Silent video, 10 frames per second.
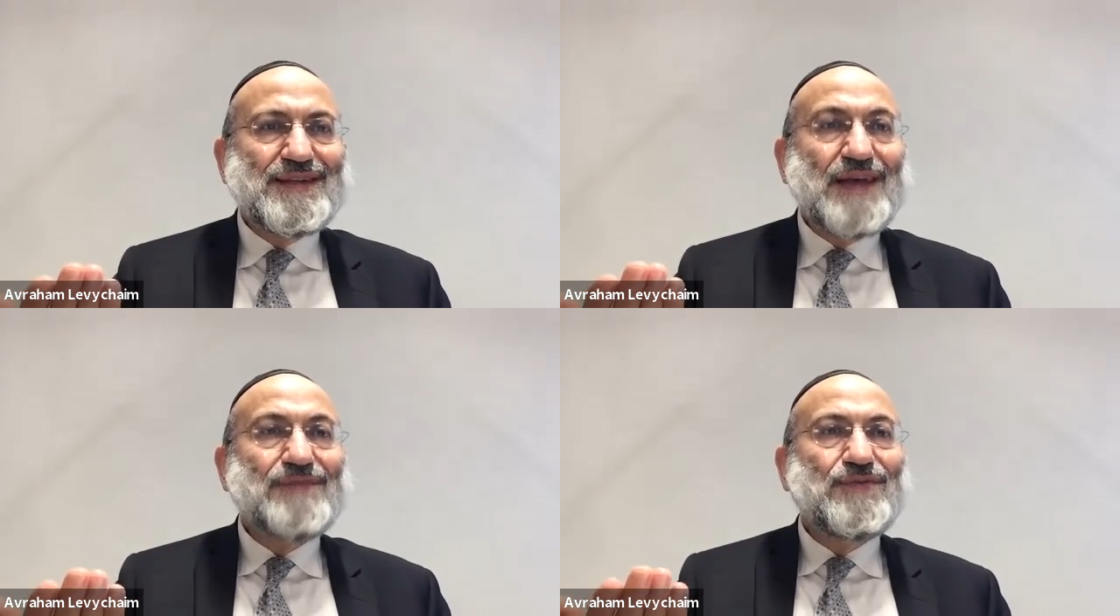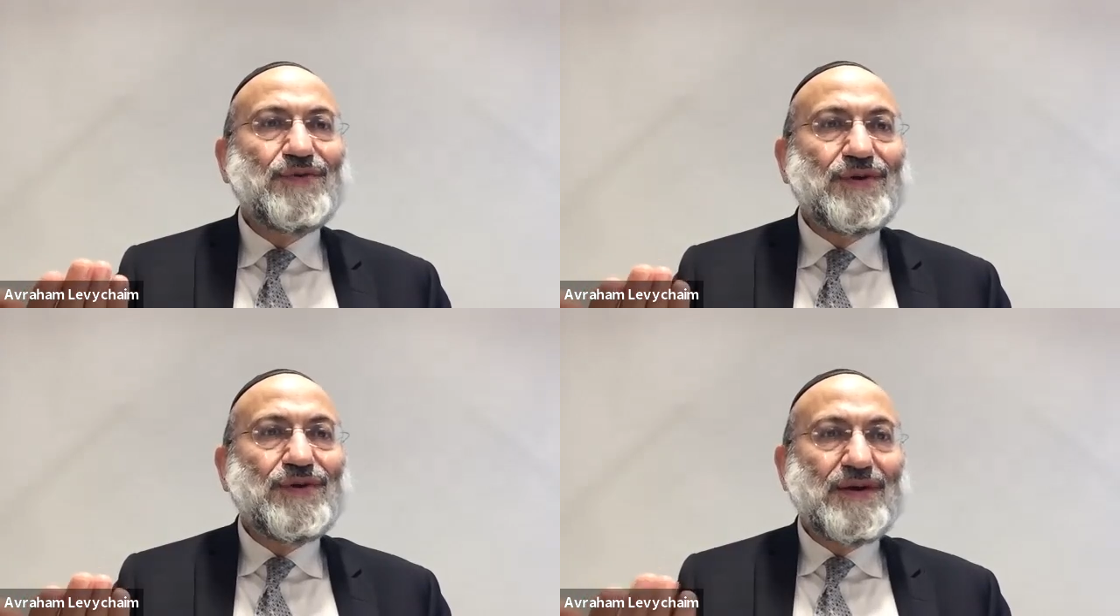
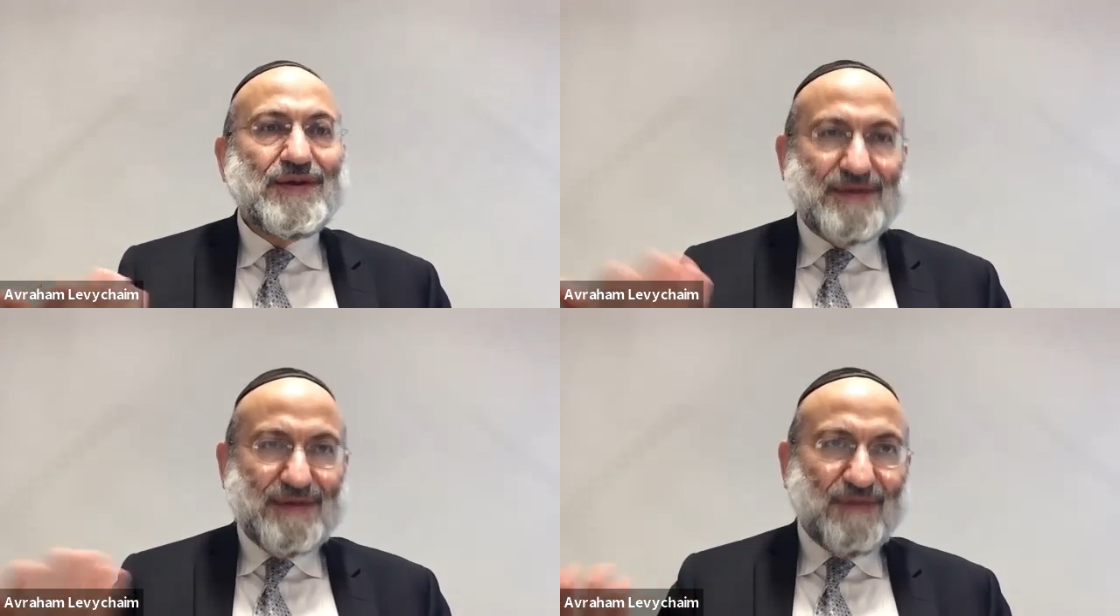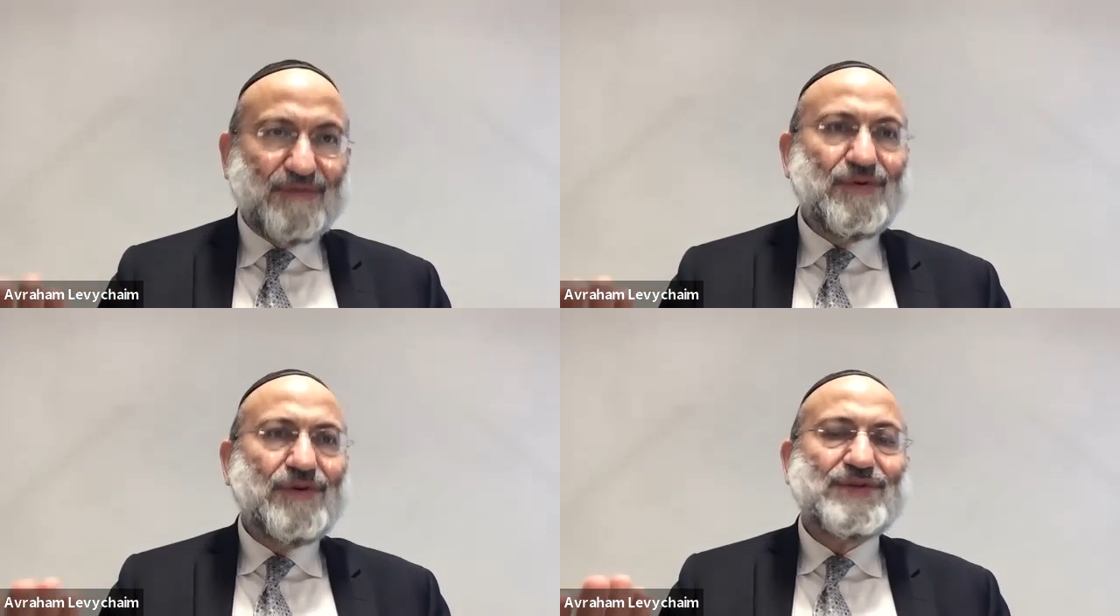Therefore, of
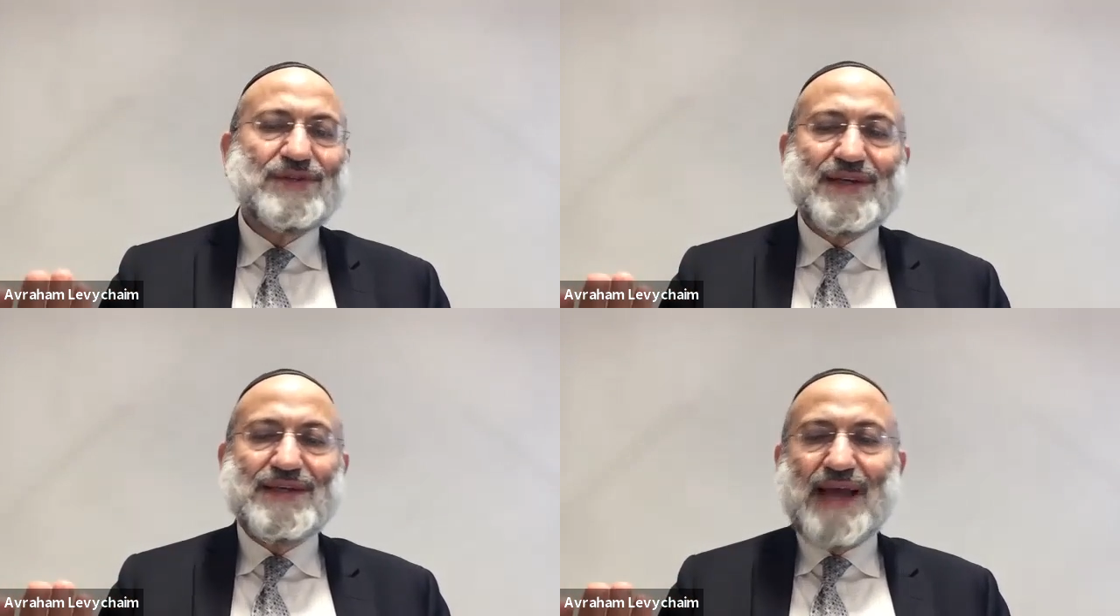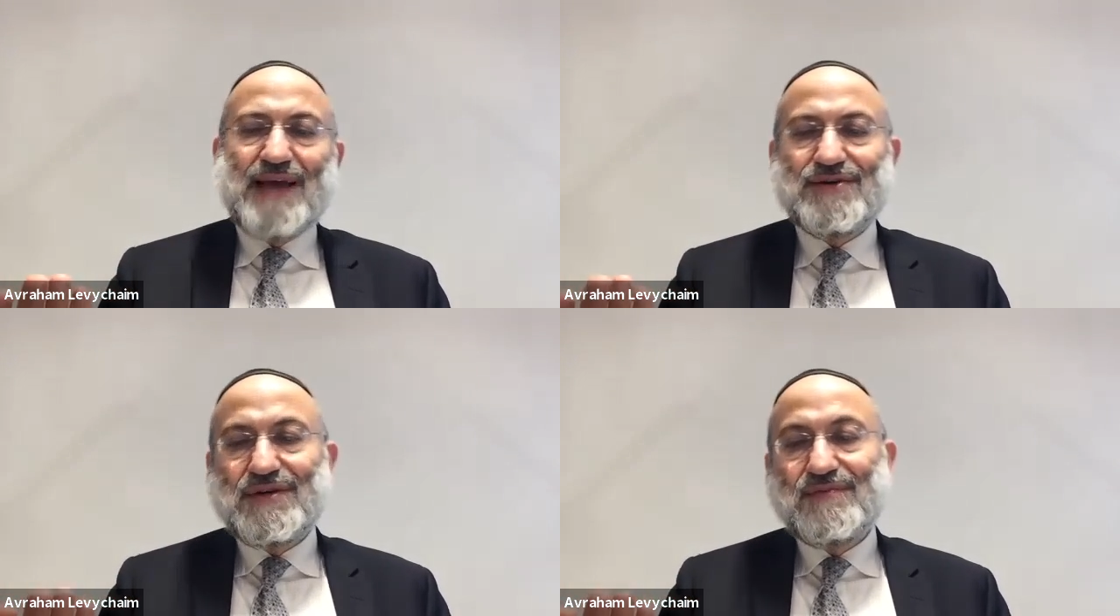course, he gets
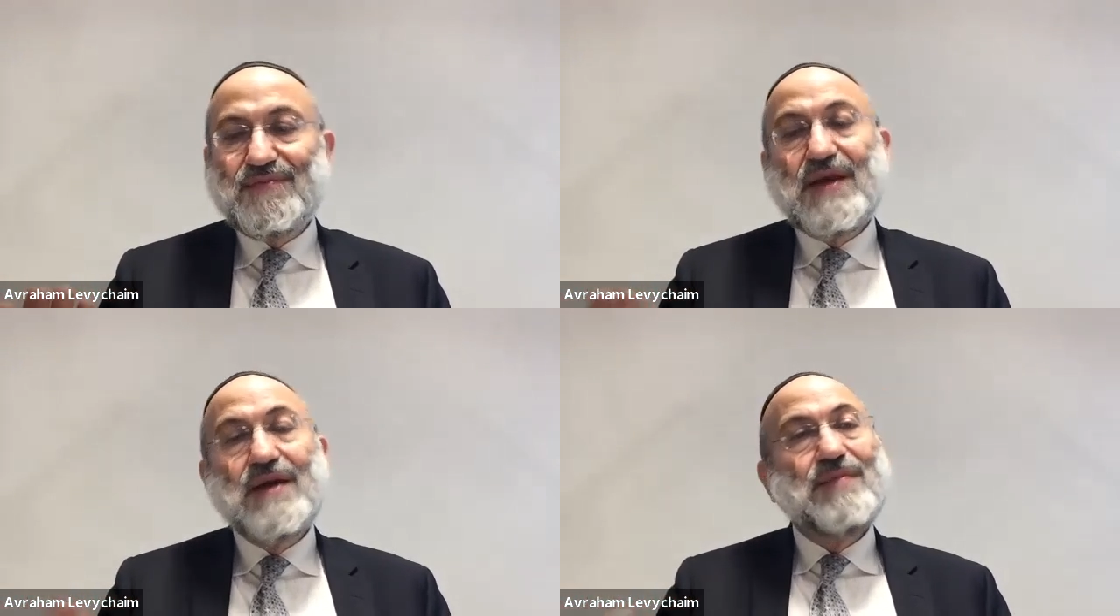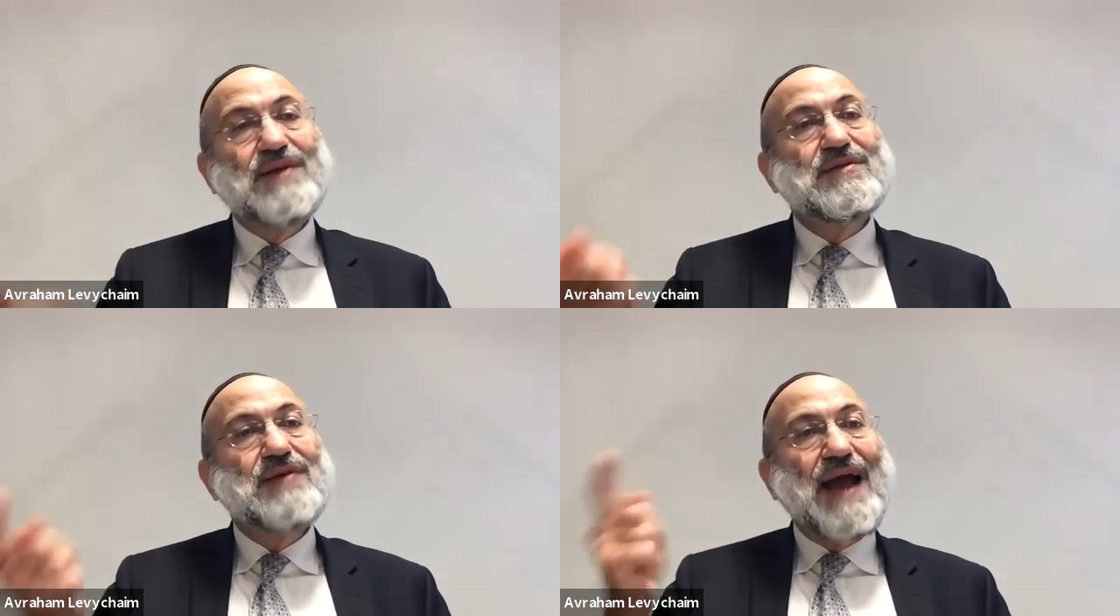angry.
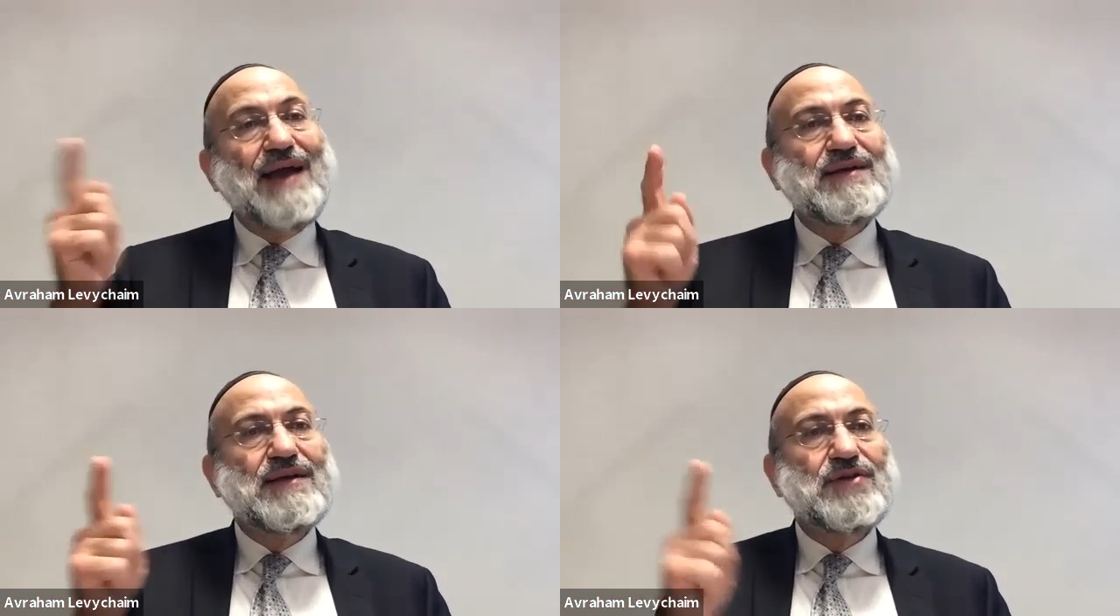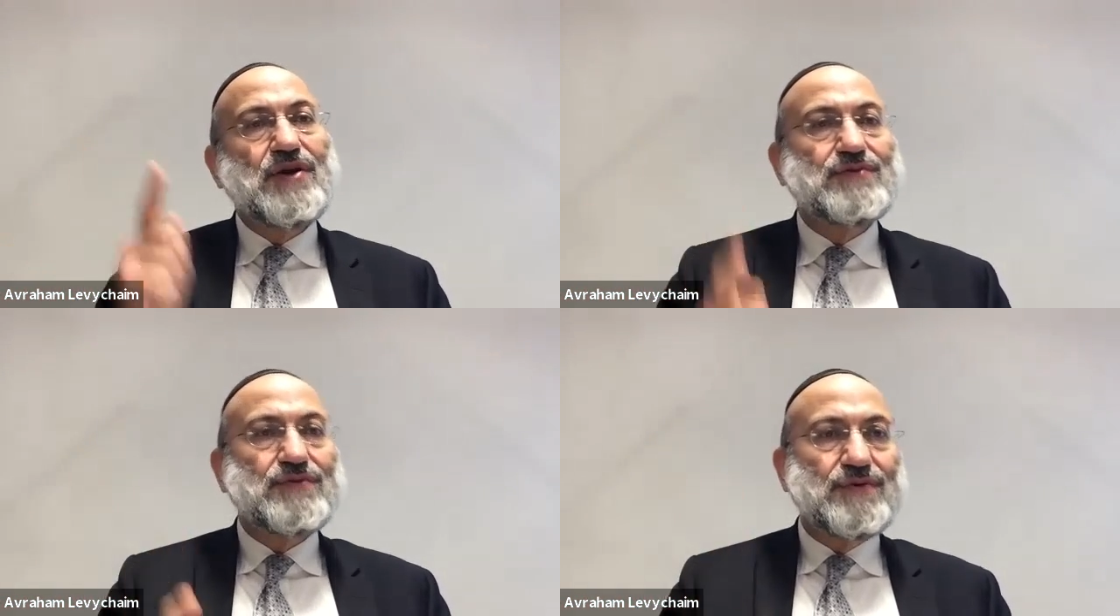But anger is
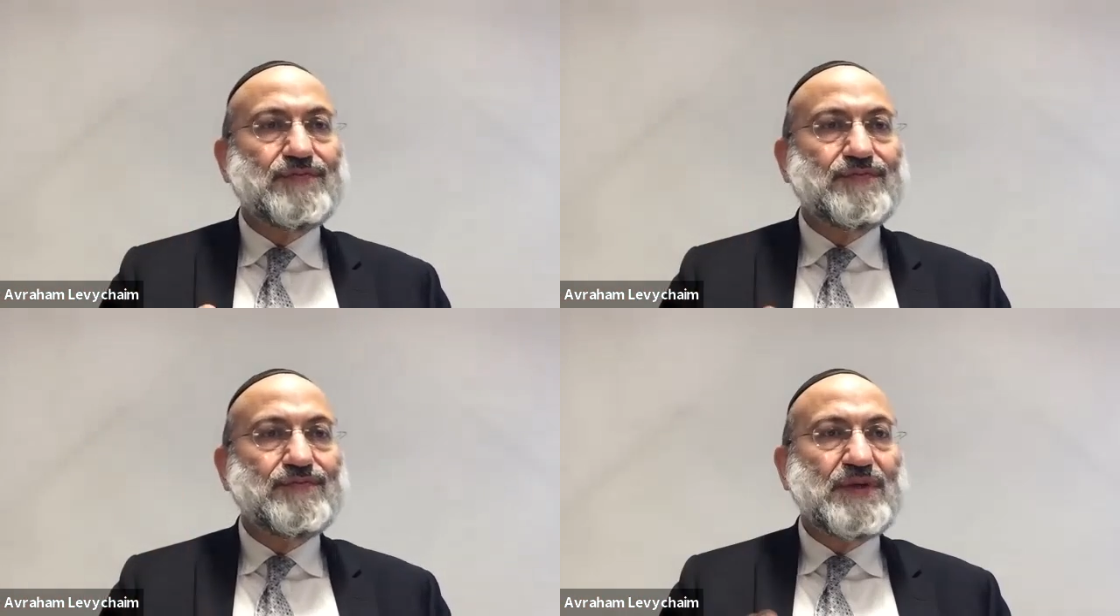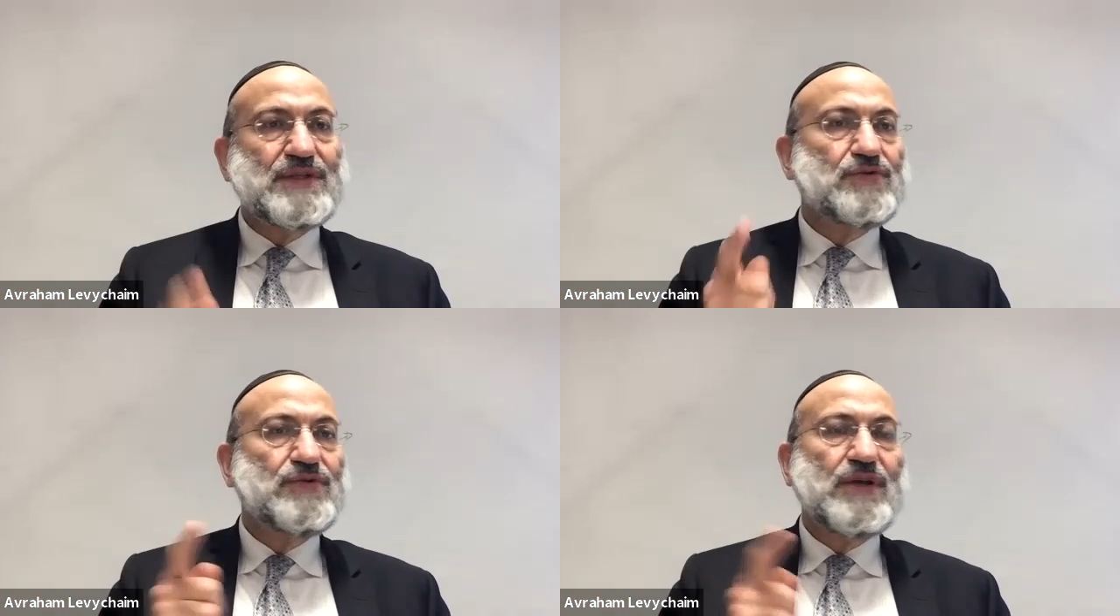also, a
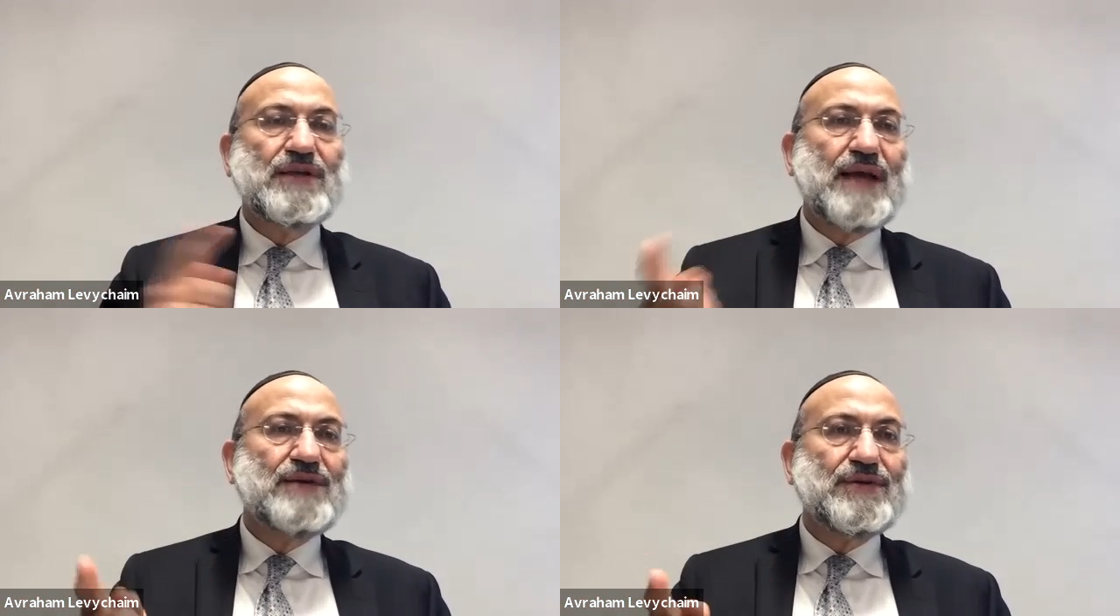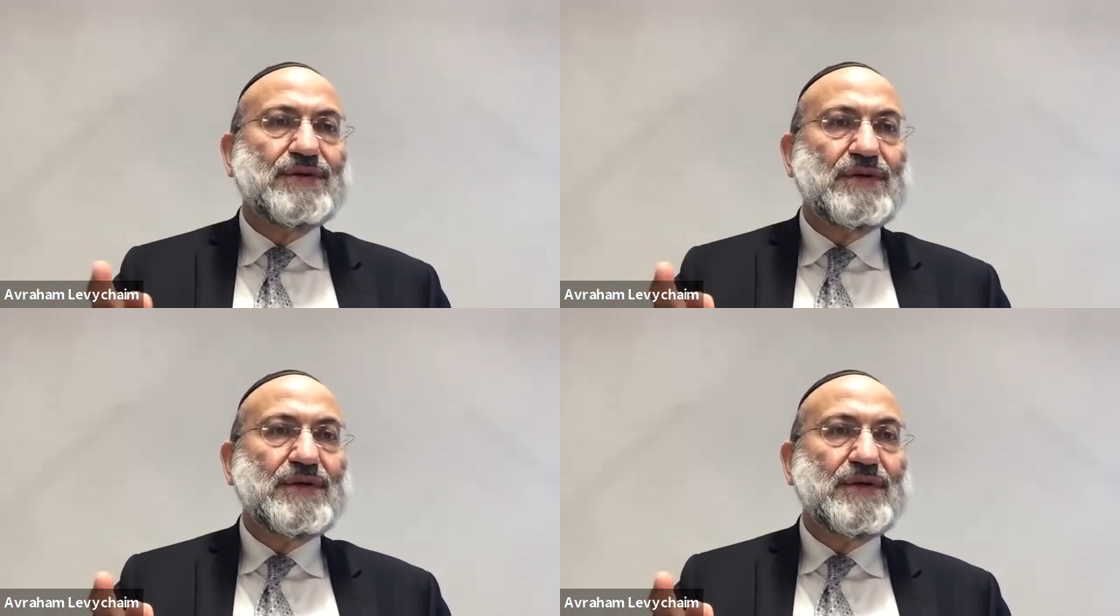person should not get angry.